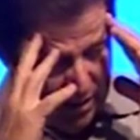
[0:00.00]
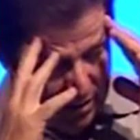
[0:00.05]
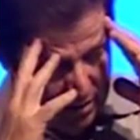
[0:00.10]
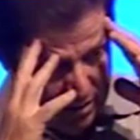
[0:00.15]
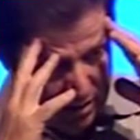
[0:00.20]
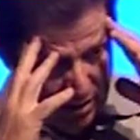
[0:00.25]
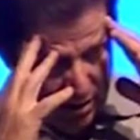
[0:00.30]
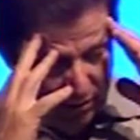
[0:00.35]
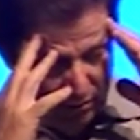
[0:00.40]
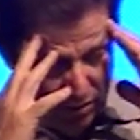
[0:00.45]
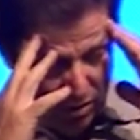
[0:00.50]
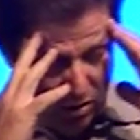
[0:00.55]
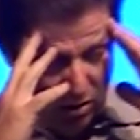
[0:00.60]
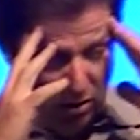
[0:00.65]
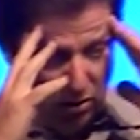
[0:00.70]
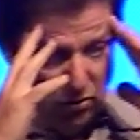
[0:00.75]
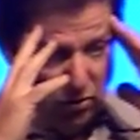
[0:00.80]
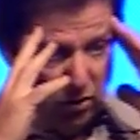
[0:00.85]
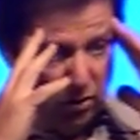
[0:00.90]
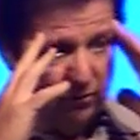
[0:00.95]
and of the
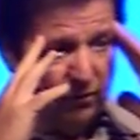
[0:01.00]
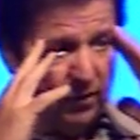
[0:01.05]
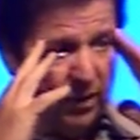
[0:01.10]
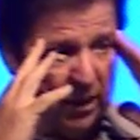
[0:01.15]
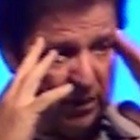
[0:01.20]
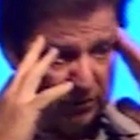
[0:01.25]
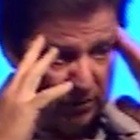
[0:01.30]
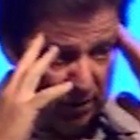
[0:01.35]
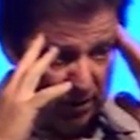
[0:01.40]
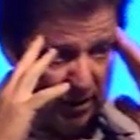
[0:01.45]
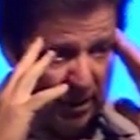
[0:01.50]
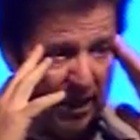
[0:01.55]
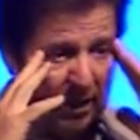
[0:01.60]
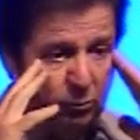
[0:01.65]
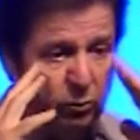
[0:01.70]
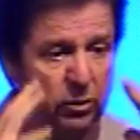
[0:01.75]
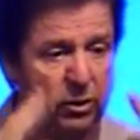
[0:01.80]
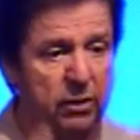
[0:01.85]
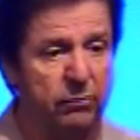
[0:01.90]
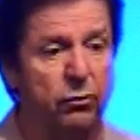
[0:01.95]
culture and the philosophy of the
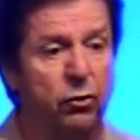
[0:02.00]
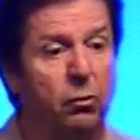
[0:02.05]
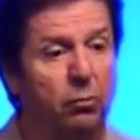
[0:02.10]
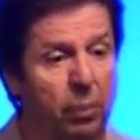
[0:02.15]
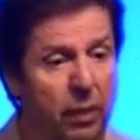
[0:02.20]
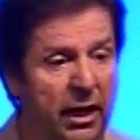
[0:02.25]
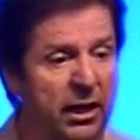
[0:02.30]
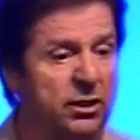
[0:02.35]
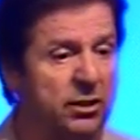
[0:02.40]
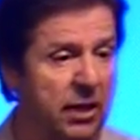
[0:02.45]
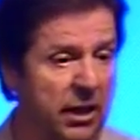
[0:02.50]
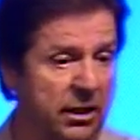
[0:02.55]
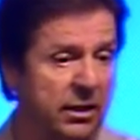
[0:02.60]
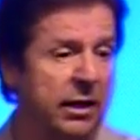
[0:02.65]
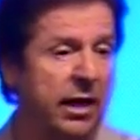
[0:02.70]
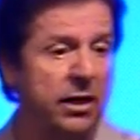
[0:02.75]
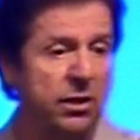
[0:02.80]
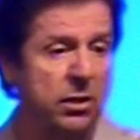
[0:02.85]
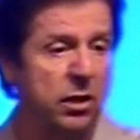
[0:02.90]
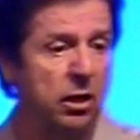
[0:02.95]
times was if you're blessed like
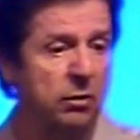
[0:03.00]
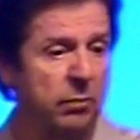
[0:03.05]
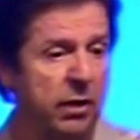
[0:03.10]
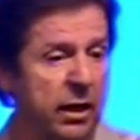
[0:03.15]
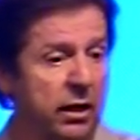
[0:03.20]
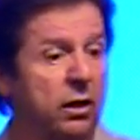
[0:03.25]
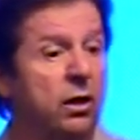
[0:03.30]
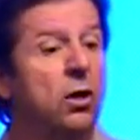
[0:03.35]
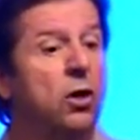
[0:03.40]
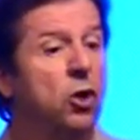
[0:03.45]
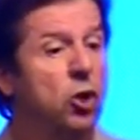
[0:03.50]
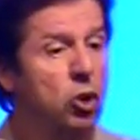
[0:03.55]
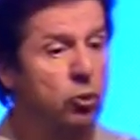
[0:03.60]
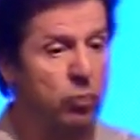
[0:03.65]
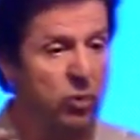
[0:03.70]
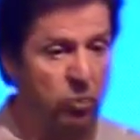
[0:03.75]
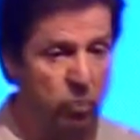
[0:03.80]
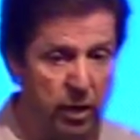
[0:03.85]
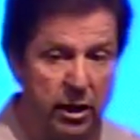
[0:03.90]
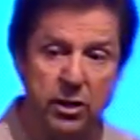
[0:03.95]
that young man to
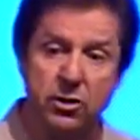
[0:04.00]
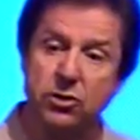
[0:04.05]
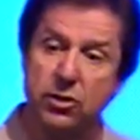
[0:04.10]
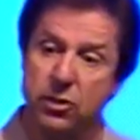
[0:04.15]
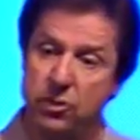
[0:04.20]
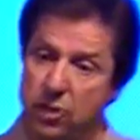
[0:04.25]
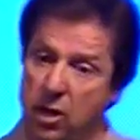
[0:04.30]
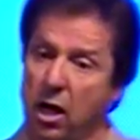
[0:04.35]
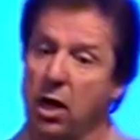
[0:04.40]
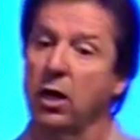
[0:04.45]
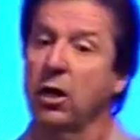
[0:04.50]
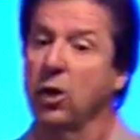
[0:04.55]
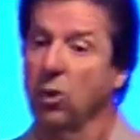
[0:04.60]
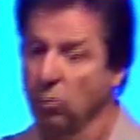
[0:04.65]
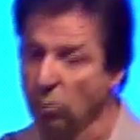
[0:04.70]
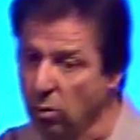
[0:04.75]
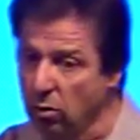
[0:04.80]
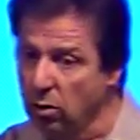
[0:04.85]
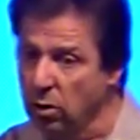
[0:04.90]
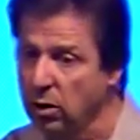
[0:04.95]
be rich and young and a
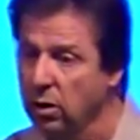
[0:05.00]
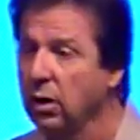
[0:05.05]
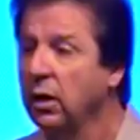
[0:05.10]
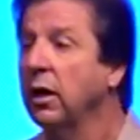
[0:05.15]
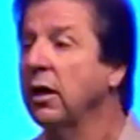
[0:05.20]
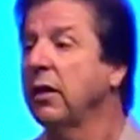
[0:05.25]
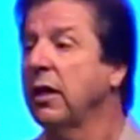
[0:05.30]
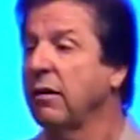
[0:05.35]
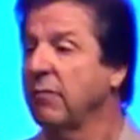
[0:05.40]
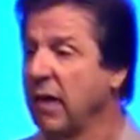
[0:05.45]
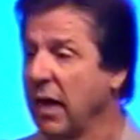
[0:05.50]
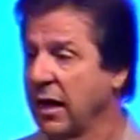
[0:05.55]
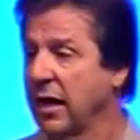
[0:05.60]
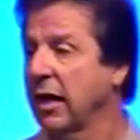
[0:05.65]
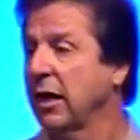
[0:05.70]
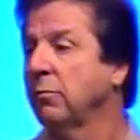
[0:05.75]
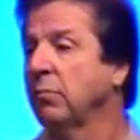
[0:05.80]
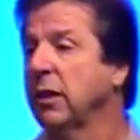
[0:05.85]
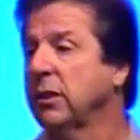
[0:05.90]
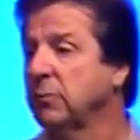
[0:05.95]
ruler, to have that
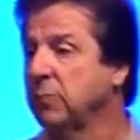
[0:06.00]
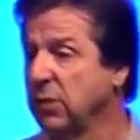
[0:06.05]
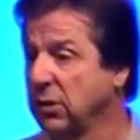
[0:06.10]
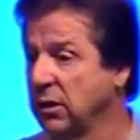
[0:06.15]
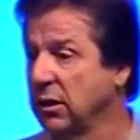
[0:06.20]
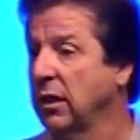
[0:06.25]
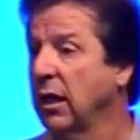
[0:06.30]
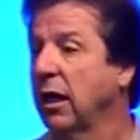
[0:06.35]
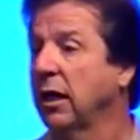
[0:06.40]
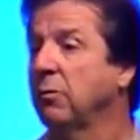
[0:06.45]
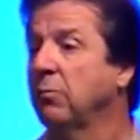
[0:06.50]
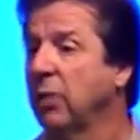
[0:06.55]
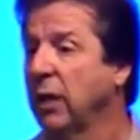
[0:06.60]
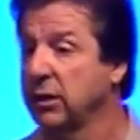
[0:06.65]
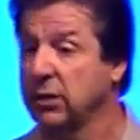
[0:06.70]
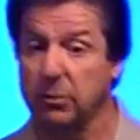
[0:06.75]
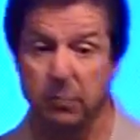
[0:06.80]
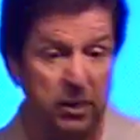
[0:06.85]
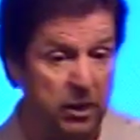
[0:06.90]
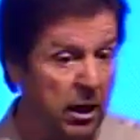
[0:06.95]
kind of blessing means that God had
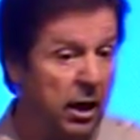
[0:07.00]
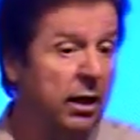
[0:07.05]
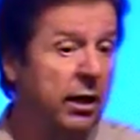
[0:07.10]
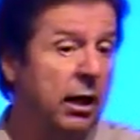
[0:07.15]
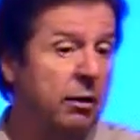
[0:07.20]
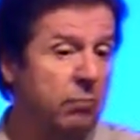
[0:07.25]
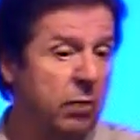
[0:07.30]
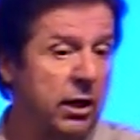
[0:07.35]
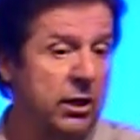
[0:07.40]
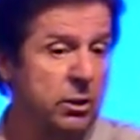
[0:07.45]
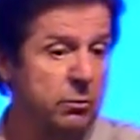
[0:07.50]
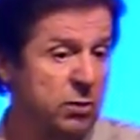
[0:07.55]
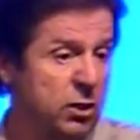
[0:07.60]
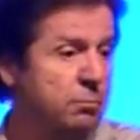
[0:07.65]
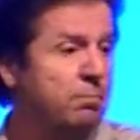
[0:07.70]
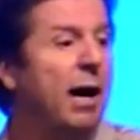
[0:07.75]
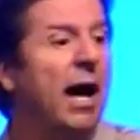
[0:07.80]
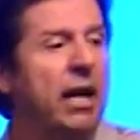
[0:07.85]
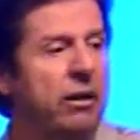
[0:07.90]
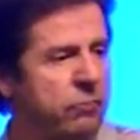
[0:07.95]
blessed him. And God had blessed him in
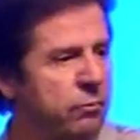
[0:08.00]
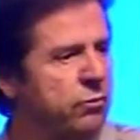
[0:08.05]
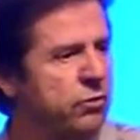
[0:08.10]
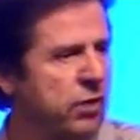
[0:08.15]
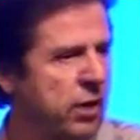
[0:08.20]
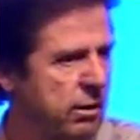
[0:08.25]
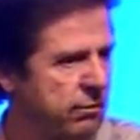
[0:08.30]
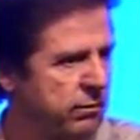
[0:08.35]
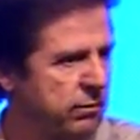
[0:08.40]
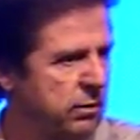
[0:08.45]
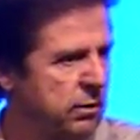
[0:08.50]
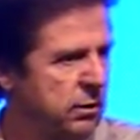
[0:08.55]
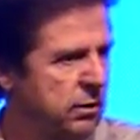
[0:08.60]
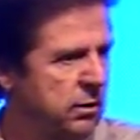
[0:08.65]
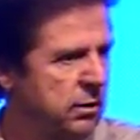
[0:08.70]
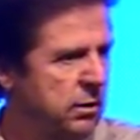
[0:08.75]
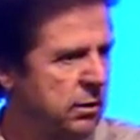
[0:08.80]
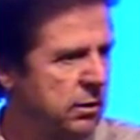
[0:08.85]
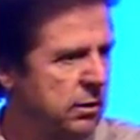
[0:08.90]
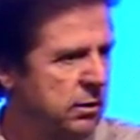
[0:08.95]
spite of himself.
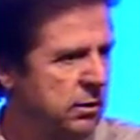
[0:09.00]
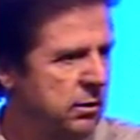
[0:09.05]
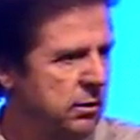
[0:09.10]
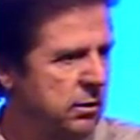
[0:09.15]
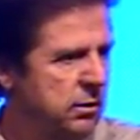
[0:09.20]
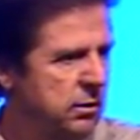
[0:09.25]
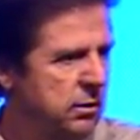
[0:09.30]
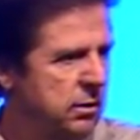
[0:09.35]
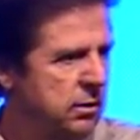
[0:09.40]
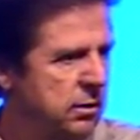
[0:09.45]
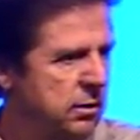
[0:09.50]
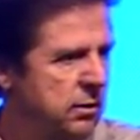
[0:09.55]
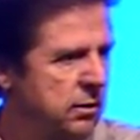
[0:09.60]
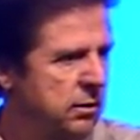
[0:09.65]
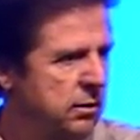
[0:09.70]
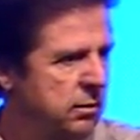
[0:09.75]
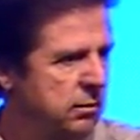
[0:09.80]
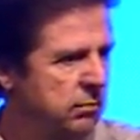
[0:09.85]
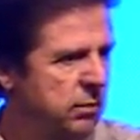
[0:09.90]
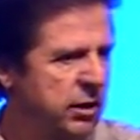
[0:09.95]

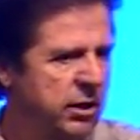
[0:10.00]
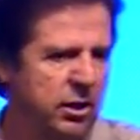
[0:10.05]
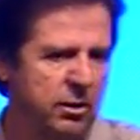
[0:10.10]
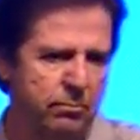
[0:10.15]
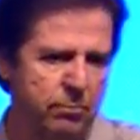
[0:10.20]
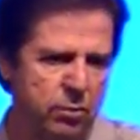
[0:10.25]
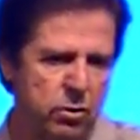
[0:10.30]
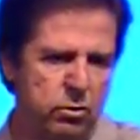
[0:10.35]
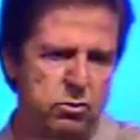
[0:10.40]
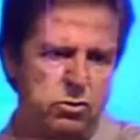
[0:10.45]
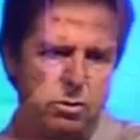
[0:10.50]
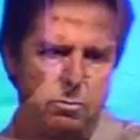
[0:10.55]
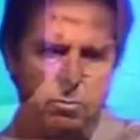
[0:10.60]
But he abused the